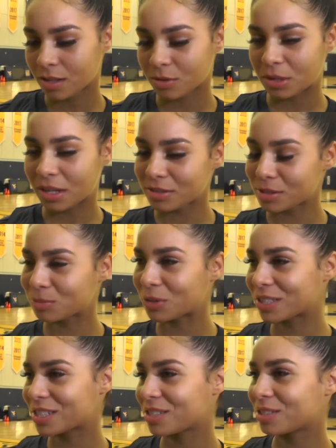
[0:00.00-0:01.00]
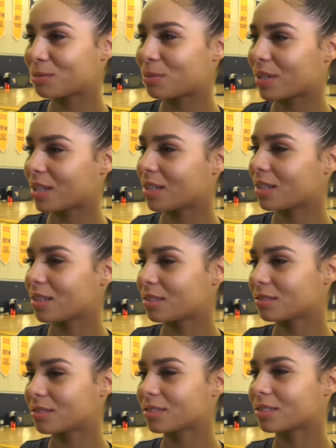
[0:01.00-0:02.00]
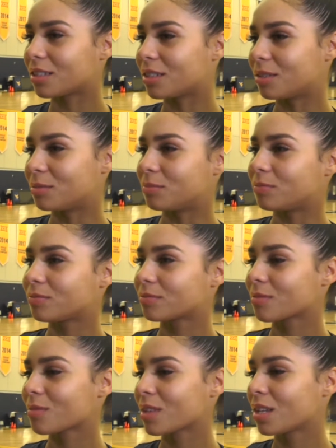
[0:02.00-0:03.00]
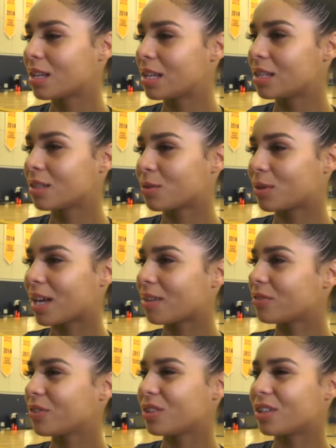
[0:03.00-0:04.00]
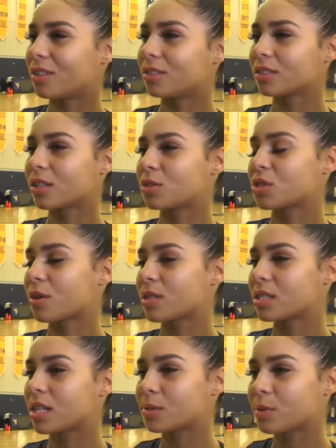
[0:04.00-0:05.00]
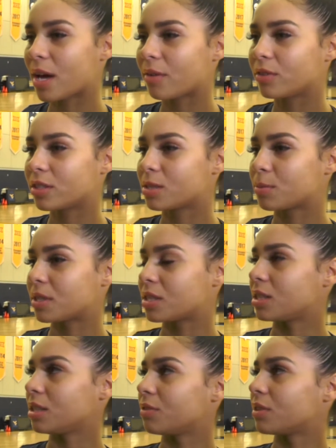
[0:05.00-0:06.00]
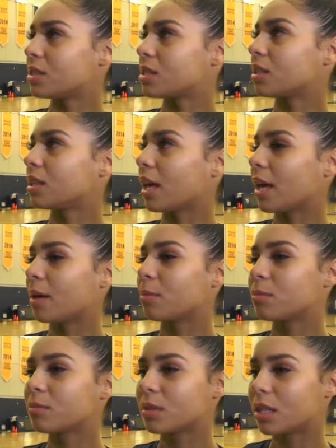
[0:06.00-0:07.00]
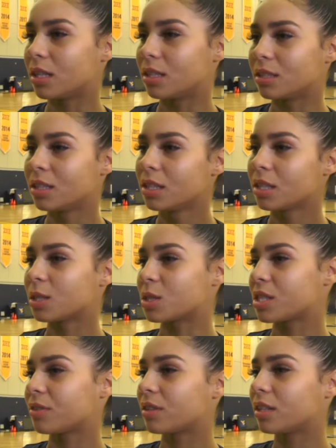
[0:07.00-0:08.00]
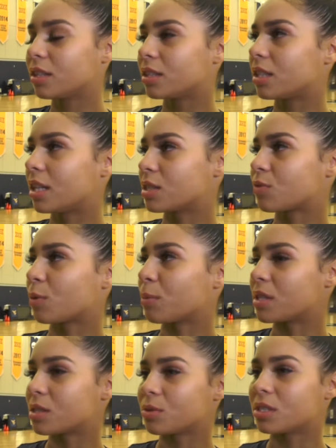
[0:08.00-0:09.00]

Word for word: We have some work to do, but um, we have, you know, coach always says we have good spurts of defense in the game, and he'll see really good things from us.